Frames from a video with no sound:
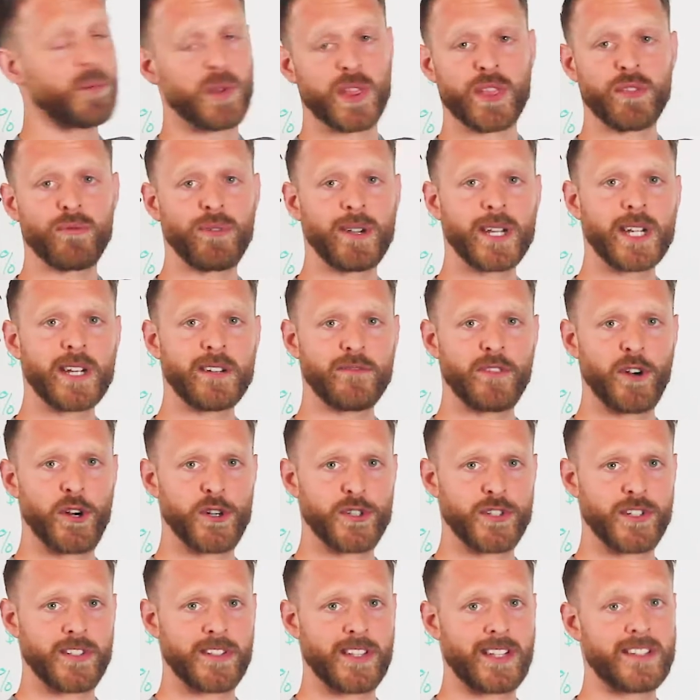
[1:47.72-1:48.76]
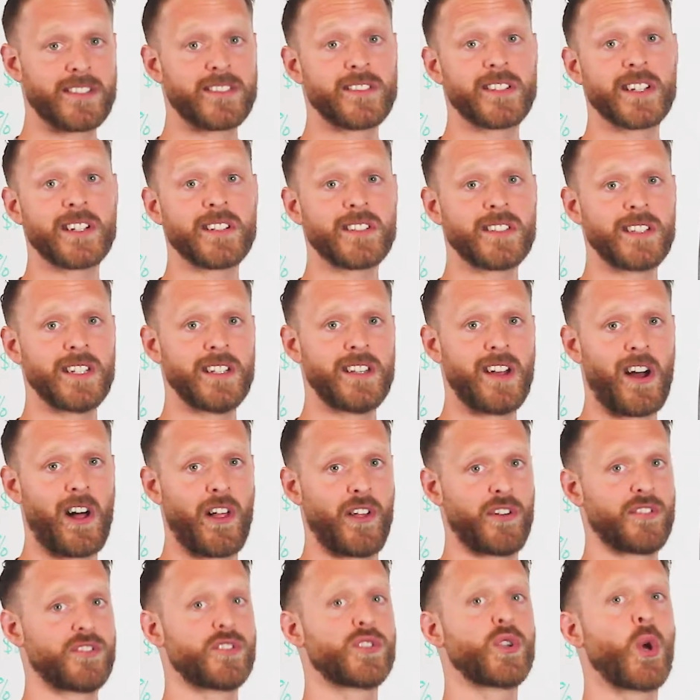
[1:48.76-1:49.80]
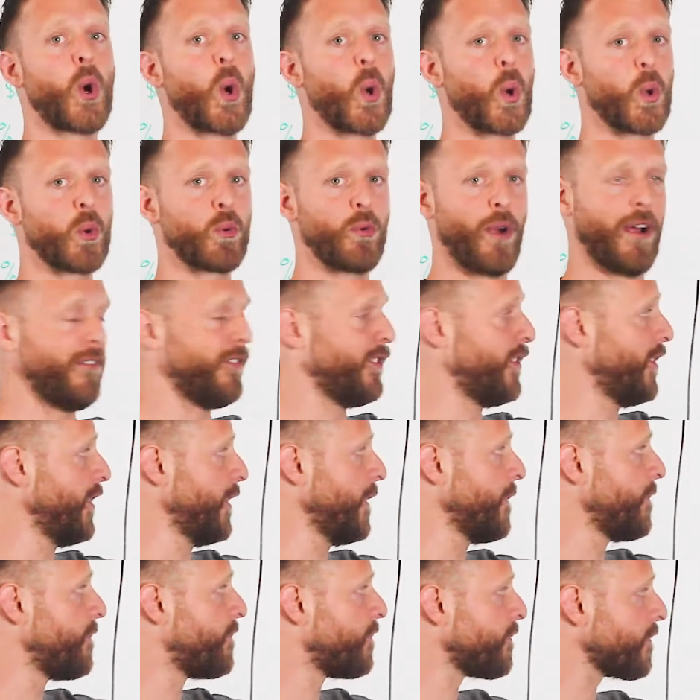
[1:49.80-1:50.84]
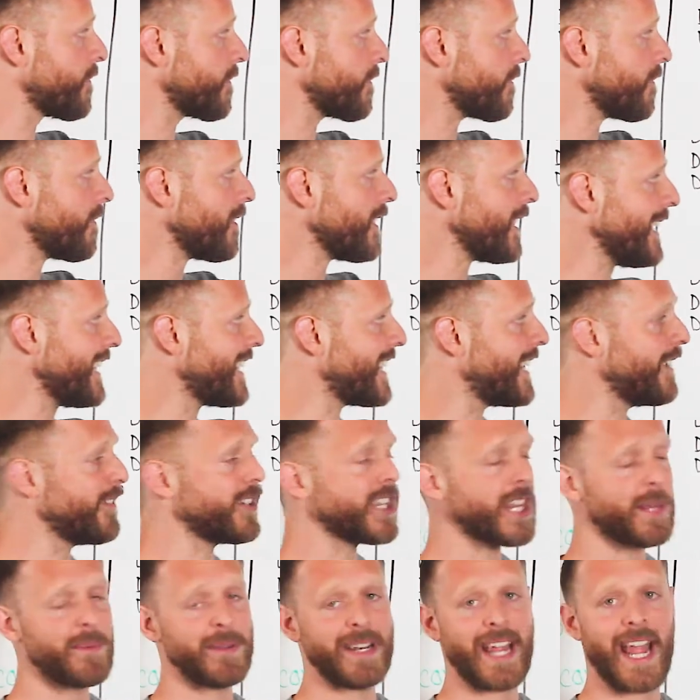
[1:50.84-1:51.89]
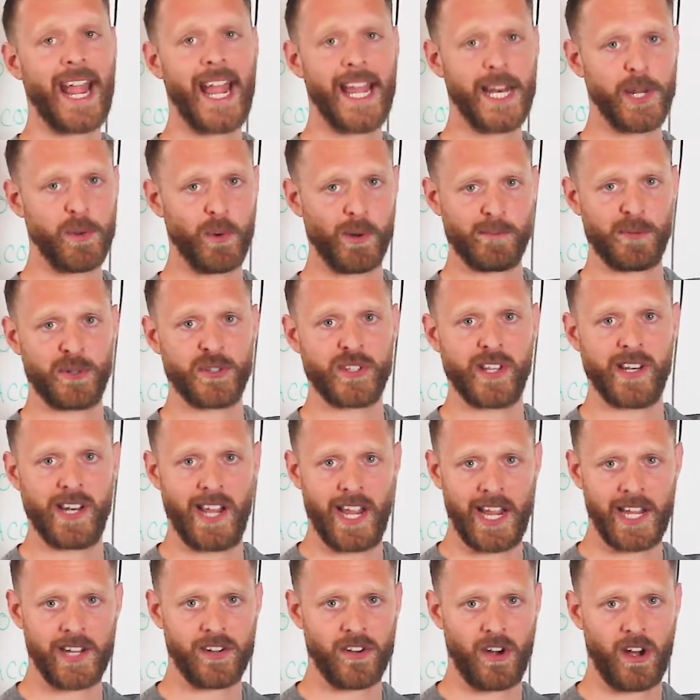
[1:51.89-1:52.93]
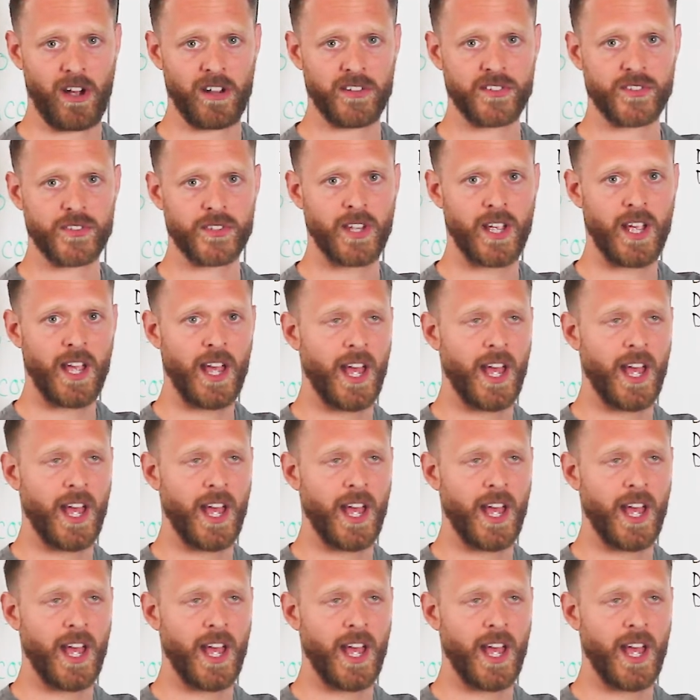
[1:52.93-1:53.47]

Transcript: with three conversions at $60 total revenue, giving them an 81% ACOS.